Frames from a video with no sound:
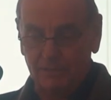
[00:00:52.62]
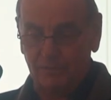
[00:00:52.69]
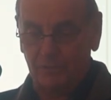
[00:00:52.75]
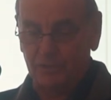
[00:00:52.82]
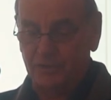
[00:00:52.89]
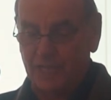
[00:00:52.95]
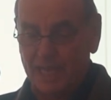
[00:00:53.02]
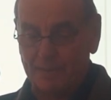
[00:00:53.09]
For
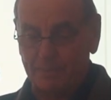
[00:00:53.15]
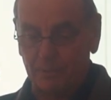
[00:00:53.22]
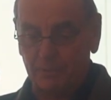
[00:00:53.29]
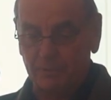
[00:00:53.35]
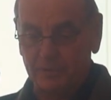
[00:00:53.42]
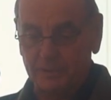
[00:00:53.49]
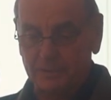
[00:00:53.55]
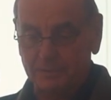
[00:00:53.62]

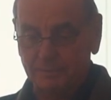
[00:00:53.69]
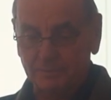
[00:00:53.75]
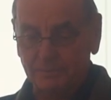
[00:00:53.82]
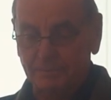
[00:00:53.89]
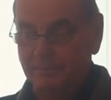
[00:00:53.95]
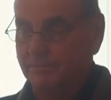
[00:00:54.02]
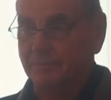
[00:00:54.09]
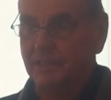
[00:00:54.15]
example,
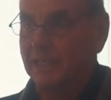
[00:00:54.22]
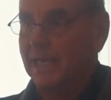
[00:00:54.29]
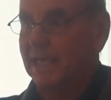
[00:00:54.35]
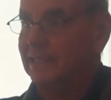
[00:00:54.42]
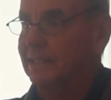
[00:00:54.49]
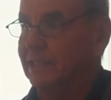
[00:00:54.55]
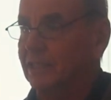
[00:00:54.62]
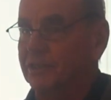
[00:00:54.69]
the
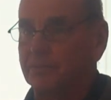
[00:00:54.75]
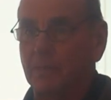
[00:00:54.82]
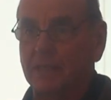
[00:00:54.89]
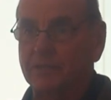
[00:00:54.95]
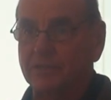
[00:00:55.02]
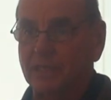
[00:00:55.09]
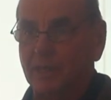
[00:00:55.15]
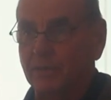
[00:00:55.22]
last 6
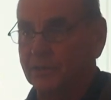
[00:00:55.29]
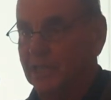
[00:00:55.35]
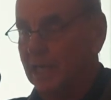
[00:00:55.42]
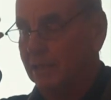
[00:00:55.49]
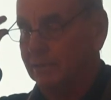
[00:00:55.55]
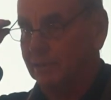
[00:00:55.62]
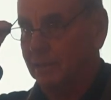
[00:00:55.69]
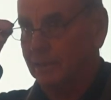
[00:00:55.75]
months I was
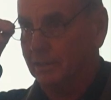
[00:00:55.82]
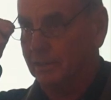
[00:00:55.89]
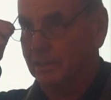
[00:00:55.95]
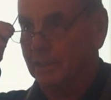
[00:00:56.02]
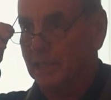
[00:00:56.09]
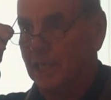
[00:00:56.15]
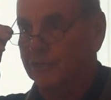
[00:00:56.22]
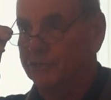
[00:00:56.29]
out in the
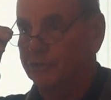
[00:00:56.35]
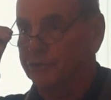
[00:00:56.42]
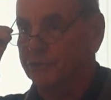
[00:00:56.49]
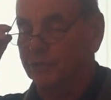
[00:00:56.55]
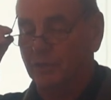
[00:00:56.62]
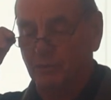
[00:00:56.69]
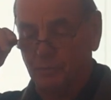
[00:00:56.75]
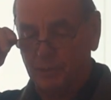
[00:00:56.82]

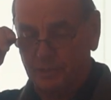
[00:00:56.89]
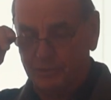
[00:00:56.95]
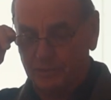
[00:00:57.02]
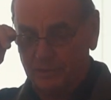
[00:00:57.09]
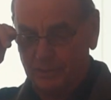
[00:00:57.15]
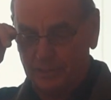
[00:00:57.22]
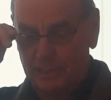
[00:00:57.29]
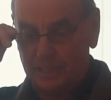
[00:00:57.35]
Kanchenjunga
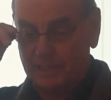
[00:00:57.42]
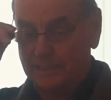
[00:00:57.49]
region.